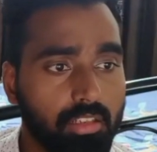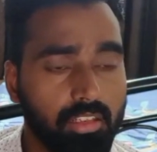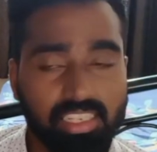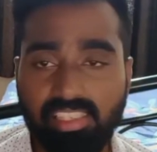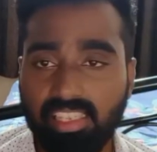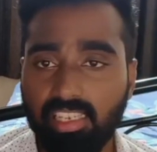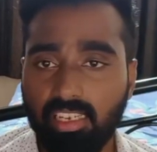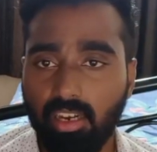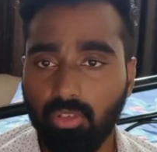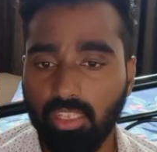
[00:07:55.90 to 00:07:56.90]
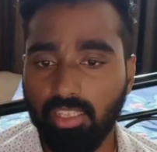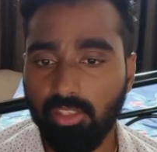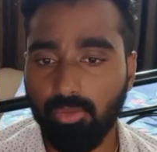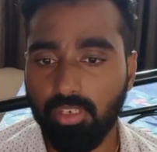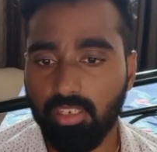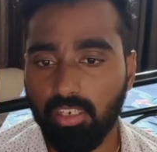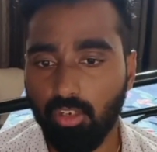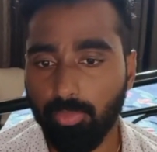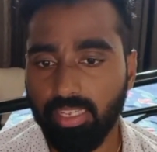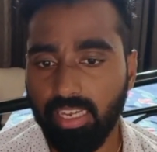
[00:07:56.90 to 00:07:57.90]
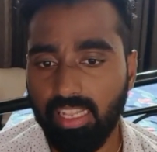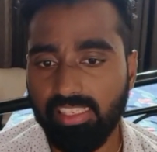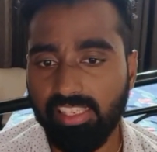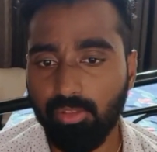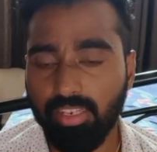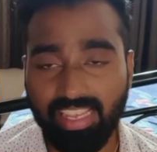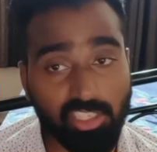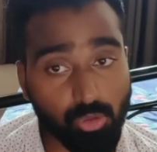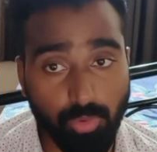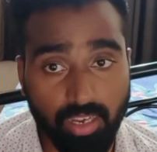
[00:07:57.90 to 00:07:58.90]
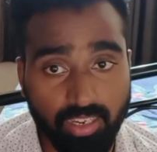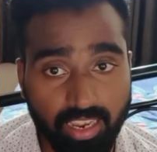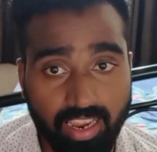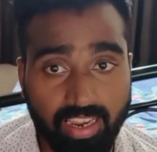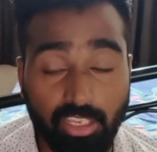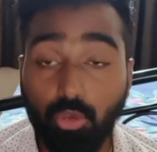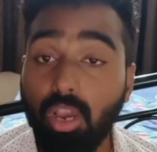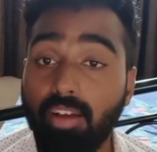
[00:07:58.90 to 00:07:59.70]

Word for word: let's see how that things will turn out to be. I'll see you in the next one, and you have a